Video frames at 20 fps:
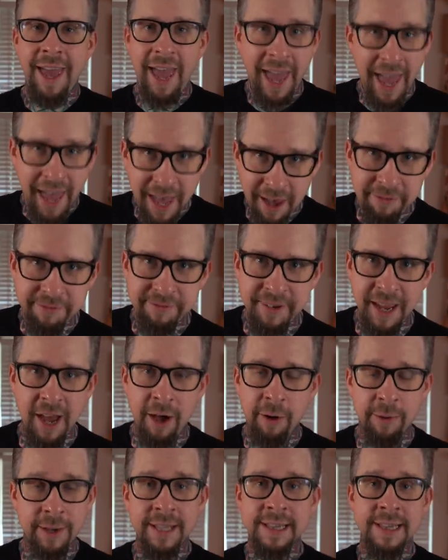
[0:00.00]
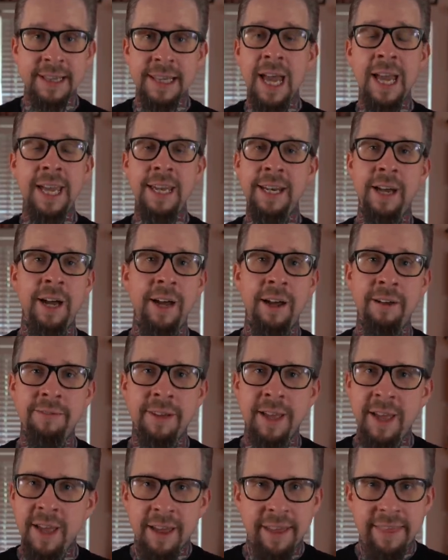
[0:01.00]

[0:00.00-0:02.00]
have now in light of